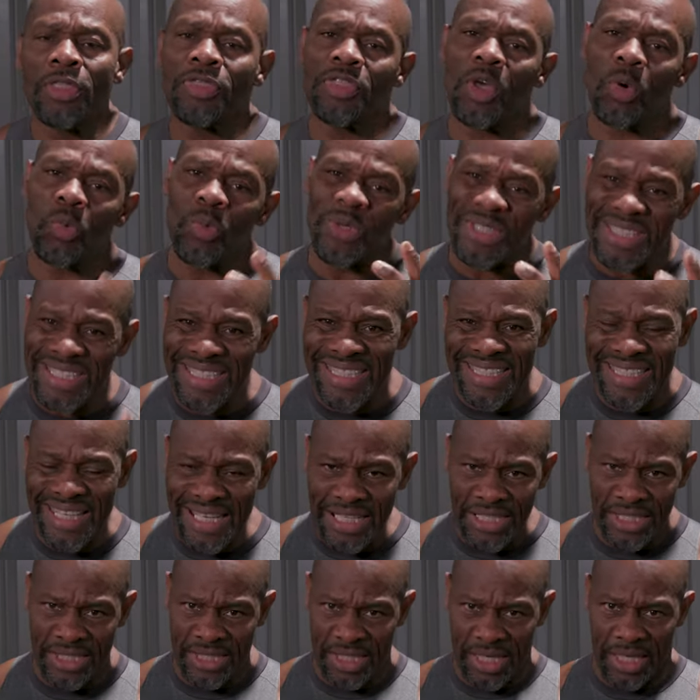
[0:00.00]
the
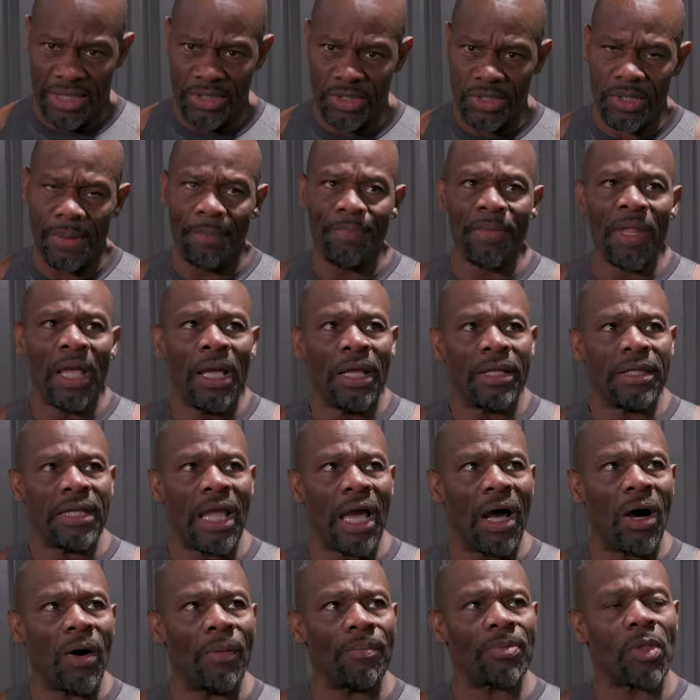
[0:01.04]
resistance.
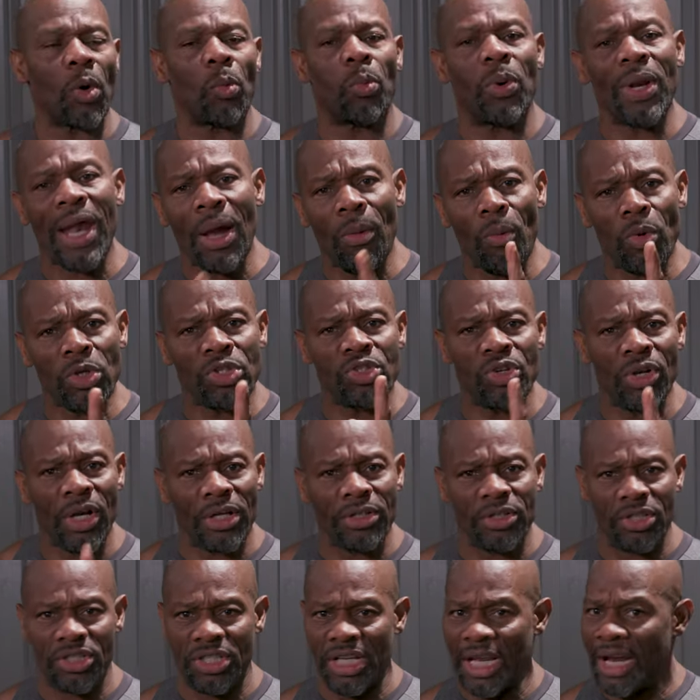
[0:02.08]
Now, what I want you to
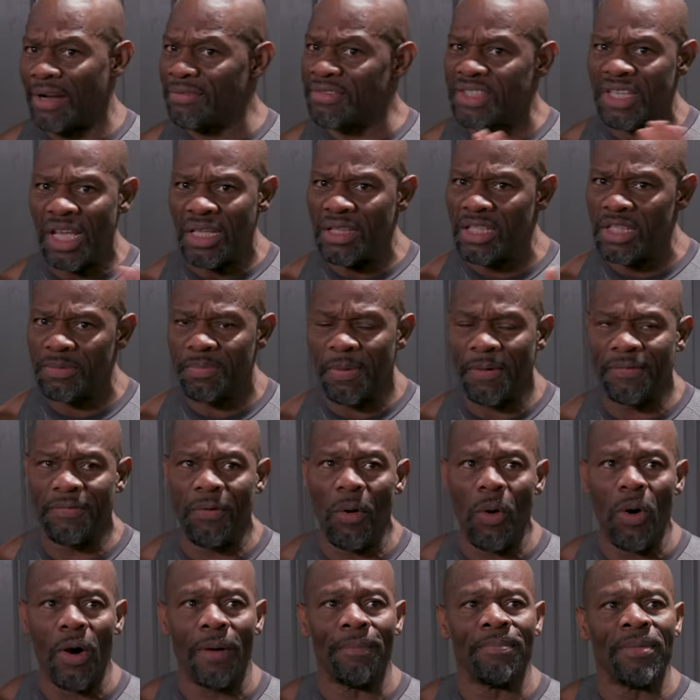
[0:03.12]
understand, I've said this
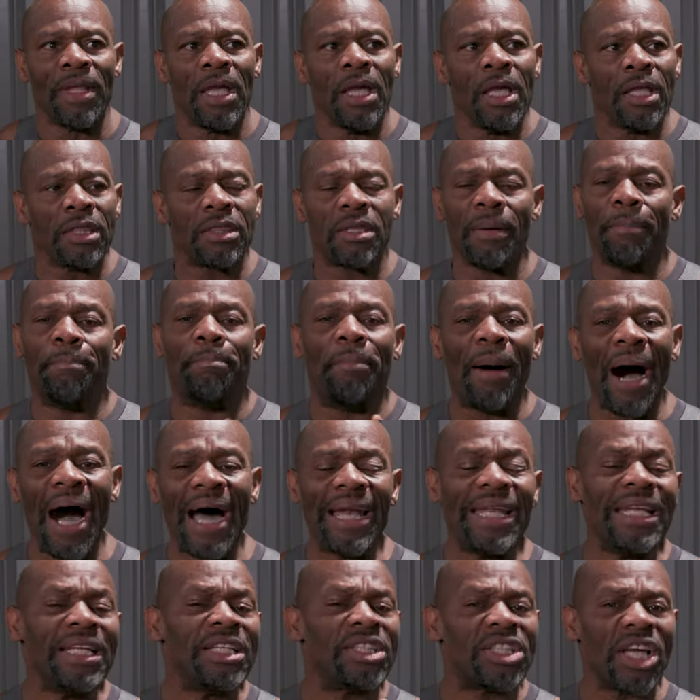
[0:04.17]
before, the
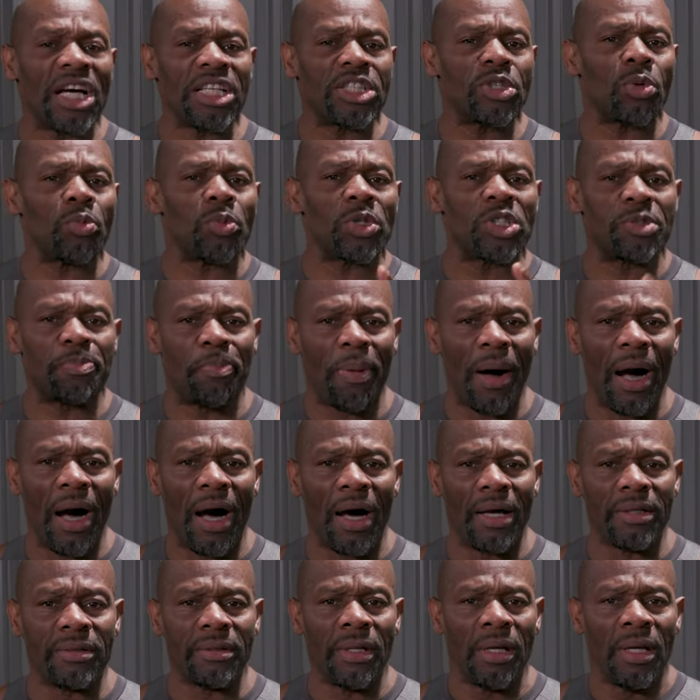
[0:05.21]
body doesn't
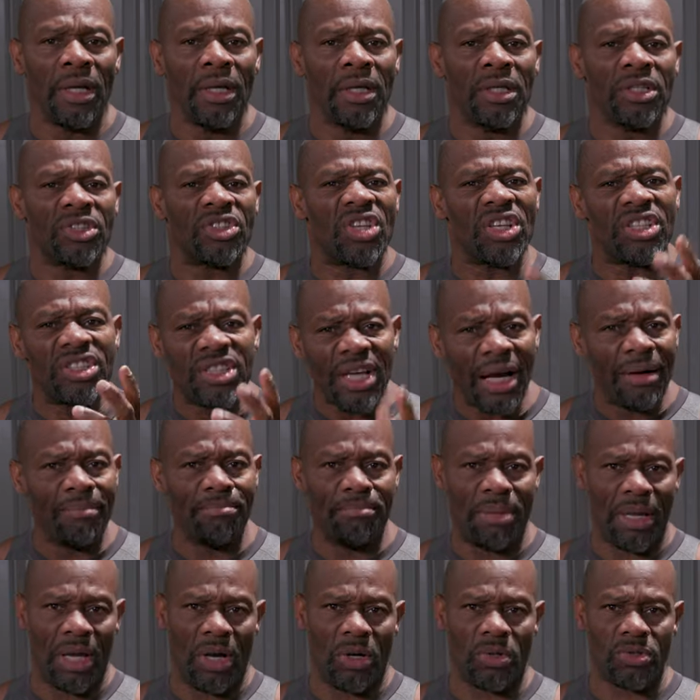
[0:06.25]
respond to
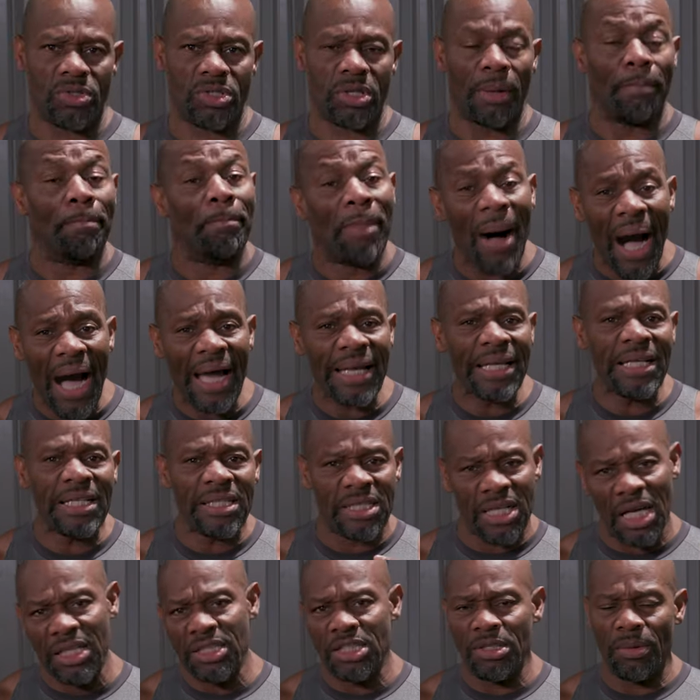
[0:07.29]
dumbbells. The body
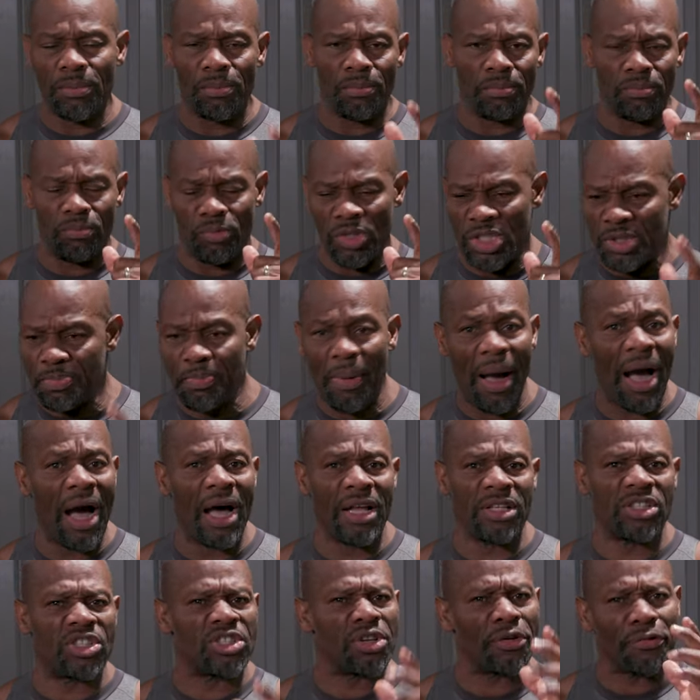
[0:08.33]
doesn't
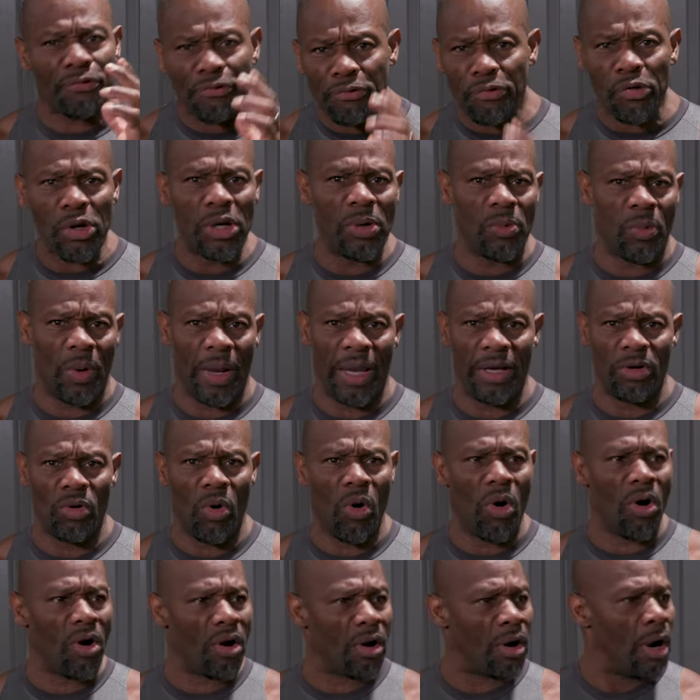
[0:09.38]
respond to free weight
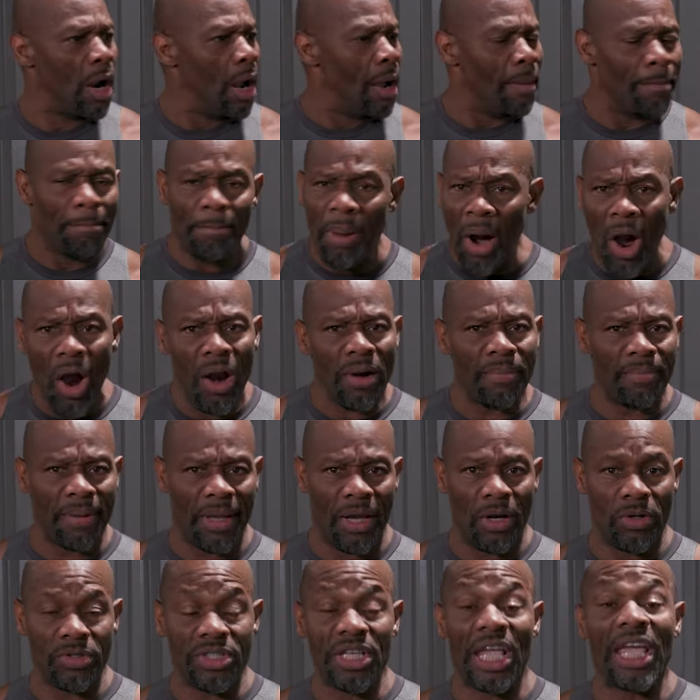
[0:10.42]
or
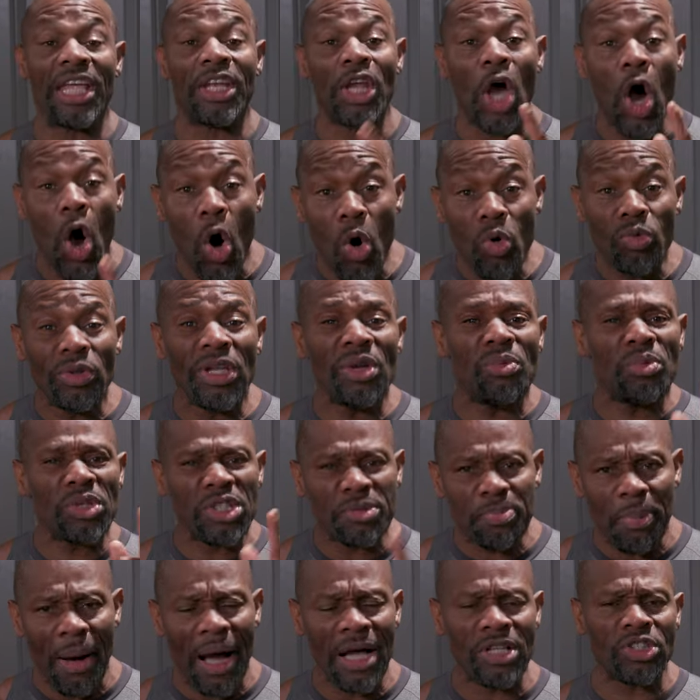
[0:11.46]
barbells. It only
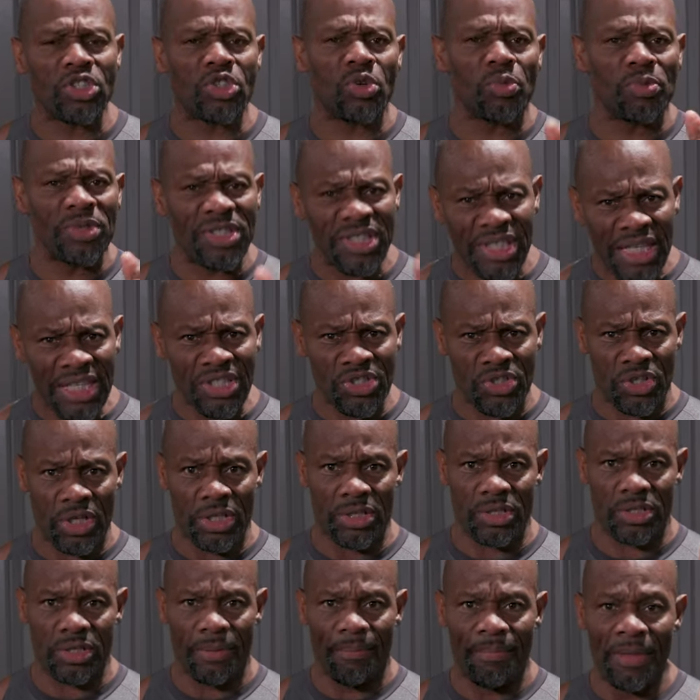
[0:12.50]
responds to
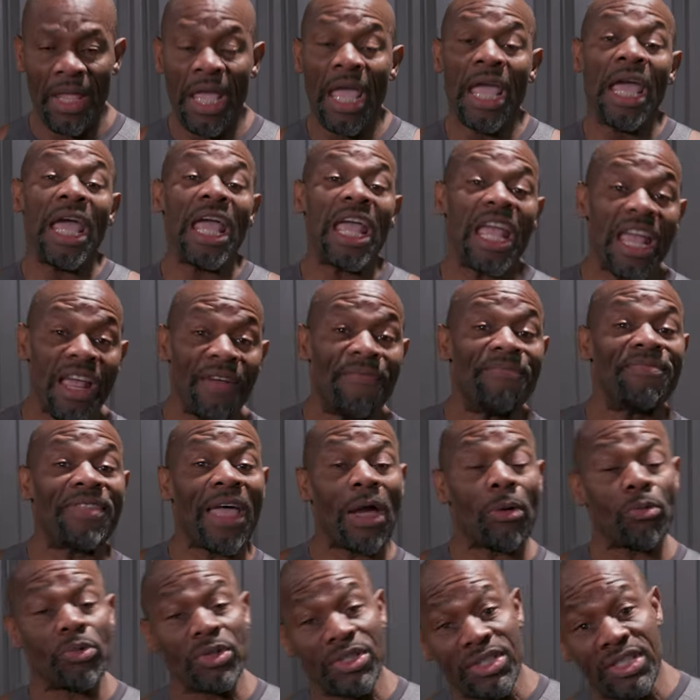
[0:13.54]
resistance. If
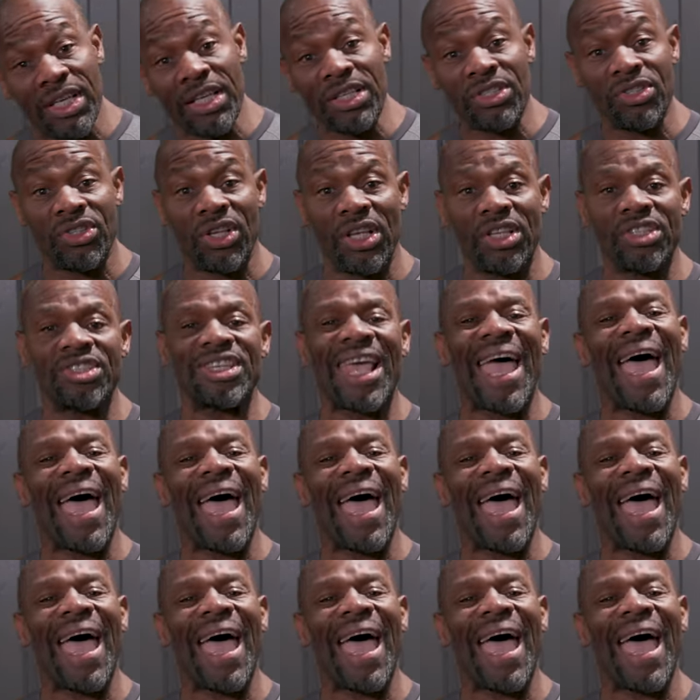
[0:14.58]
that resistance